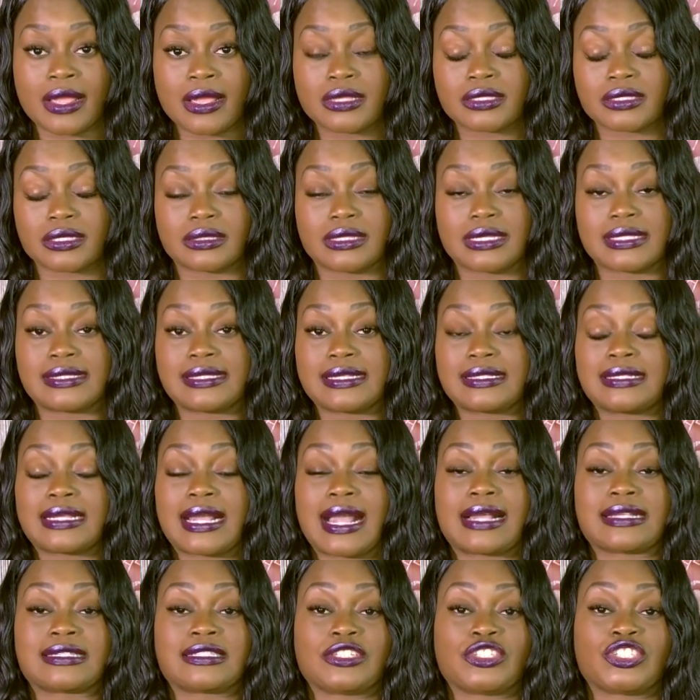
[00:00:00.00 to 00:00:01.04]
So this
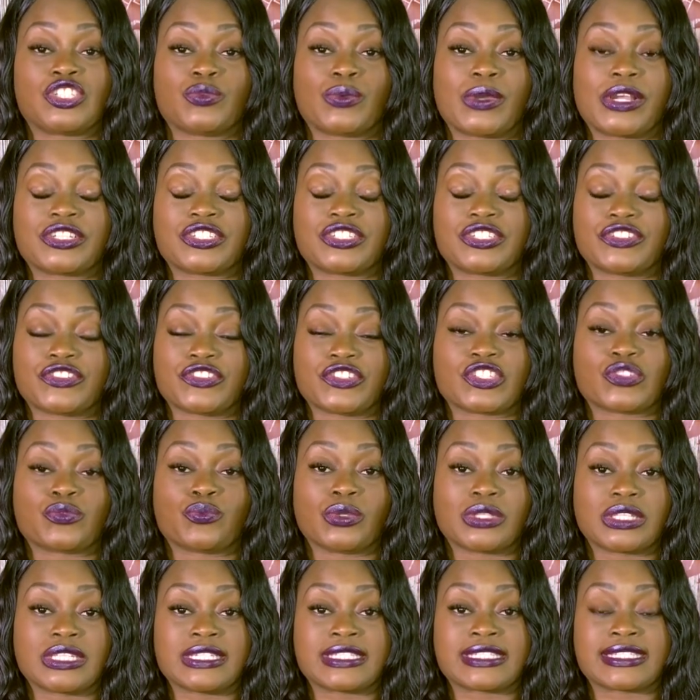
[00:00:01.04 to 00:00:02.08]
entire situation is just
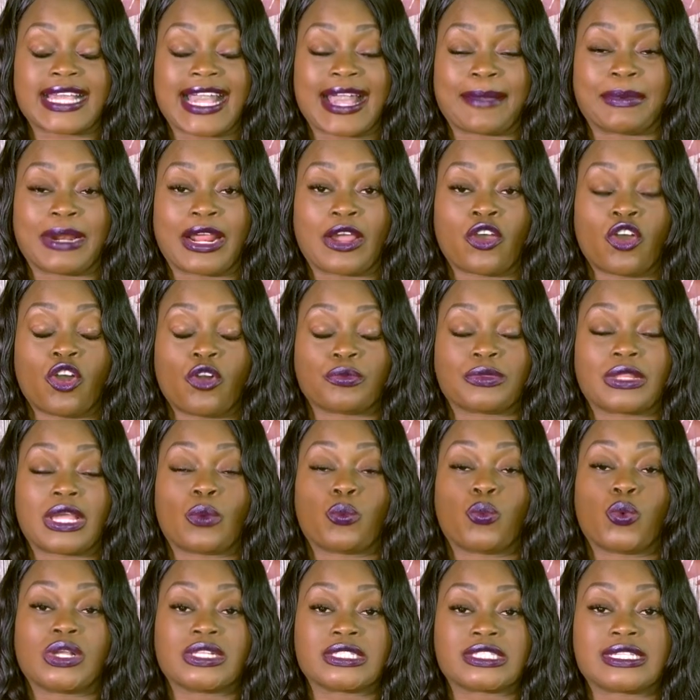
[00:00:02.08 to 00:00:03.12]
really sad, but I hope
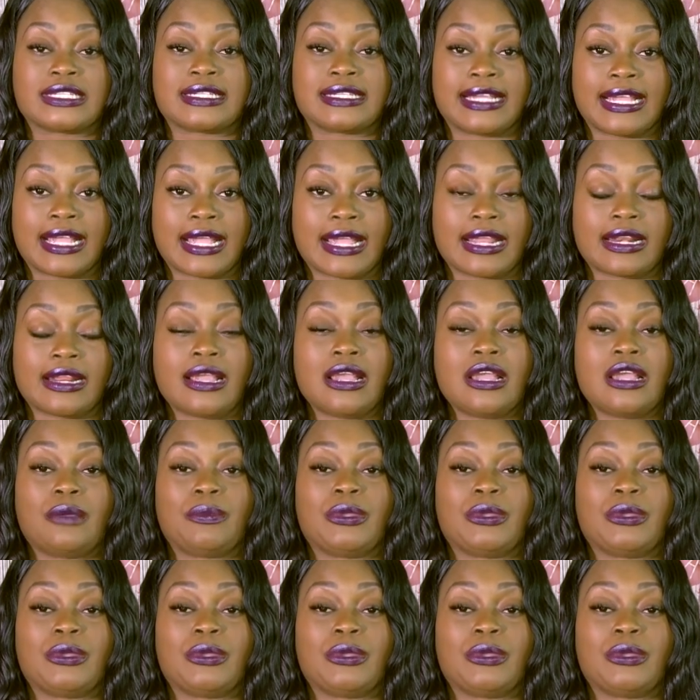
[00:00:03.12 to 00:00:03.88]
that once again,